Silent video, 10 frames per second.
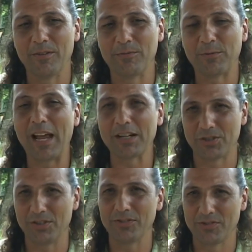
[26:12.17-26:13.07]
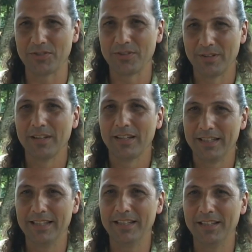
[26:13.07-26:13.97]
fractions,
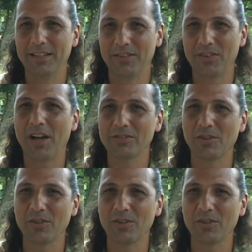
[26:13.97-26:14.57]
he thought,